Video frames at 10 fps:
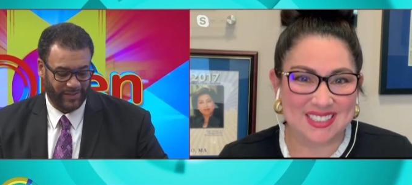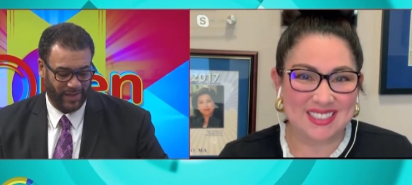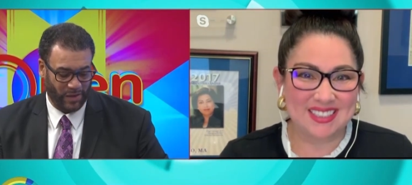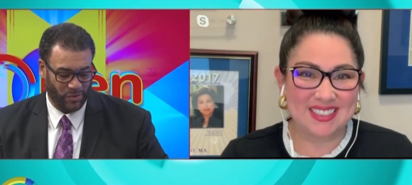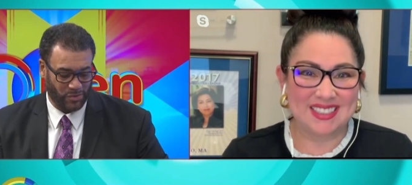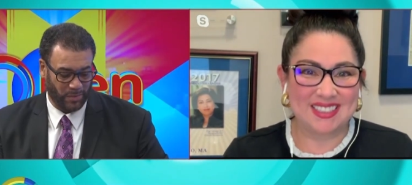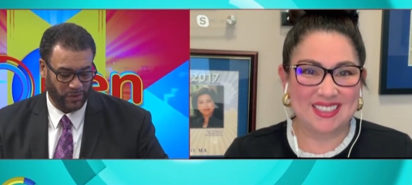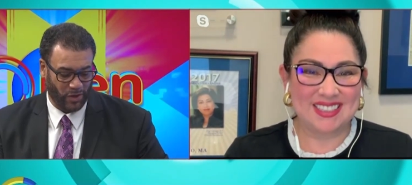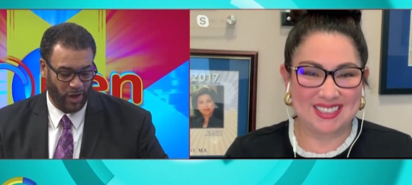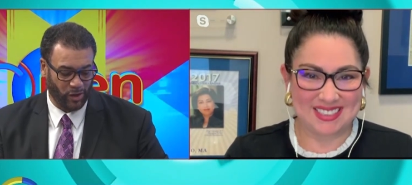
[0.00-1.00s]
Speaker 1: Thank you so
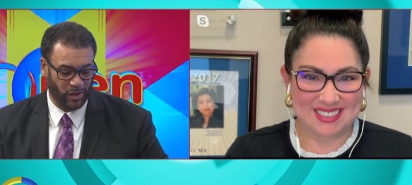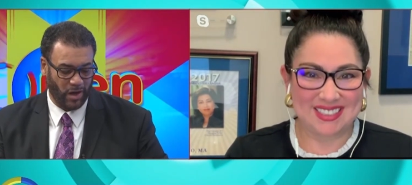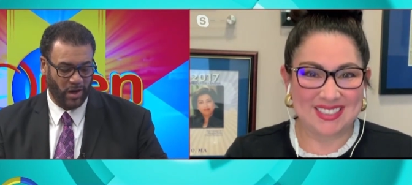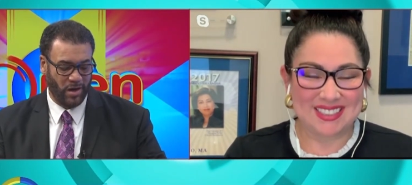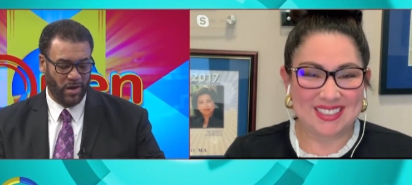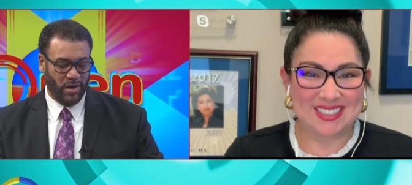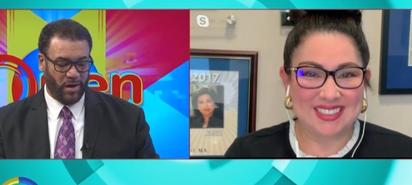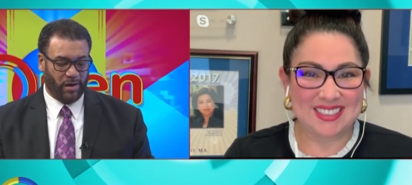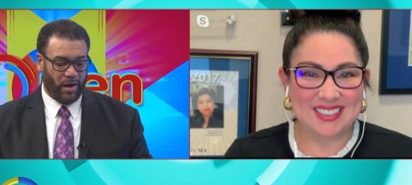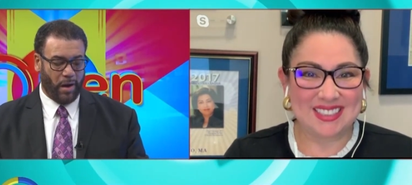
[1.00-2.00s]
much, Olga
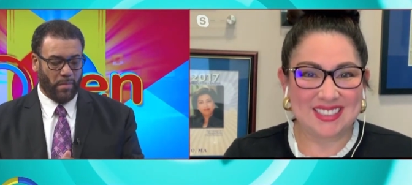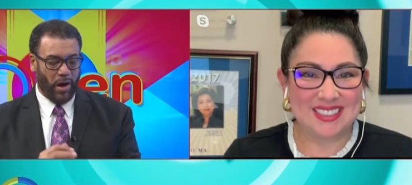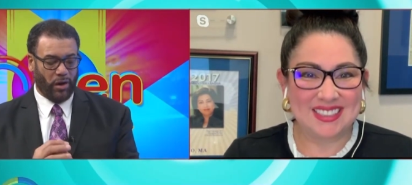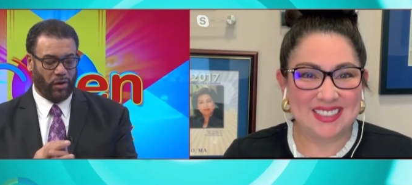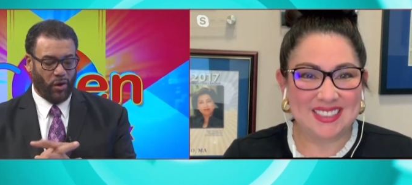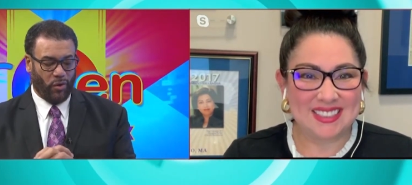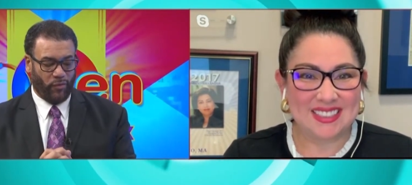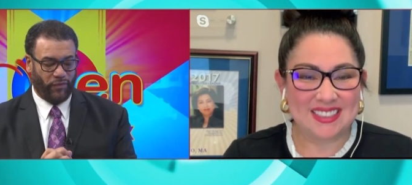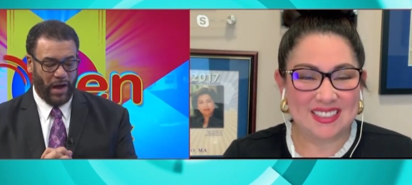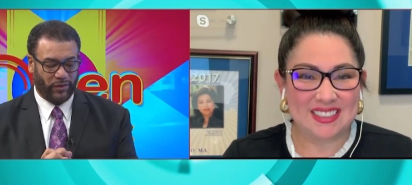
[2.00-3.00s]
Camargo,
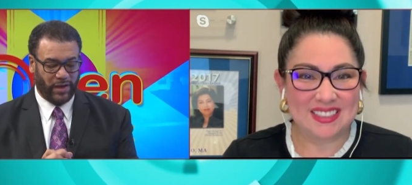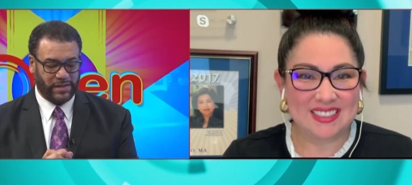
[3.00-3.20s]
founder and